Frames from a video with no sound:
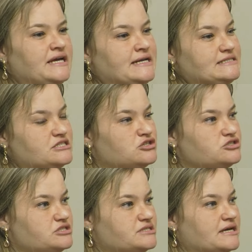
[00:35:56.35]
And it's
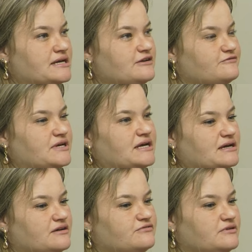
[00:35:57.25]
not to say if they
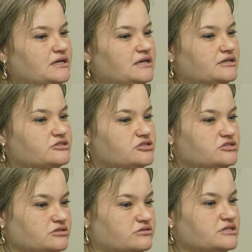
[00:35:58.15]
have a
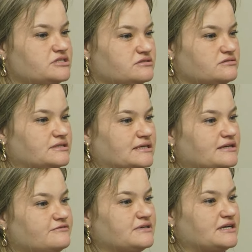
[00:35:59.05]
certain crystal that if they